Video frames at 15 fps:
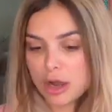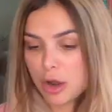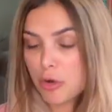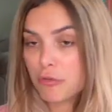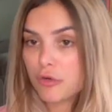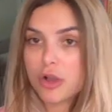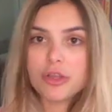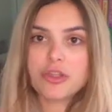
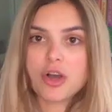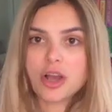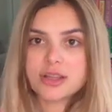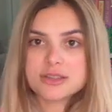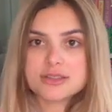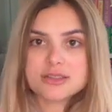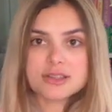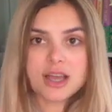Overall
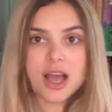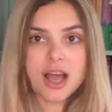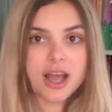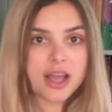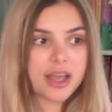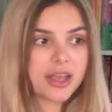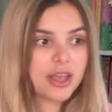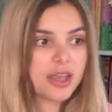thoughts,
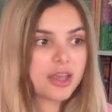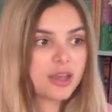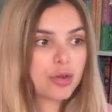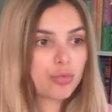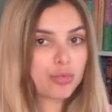I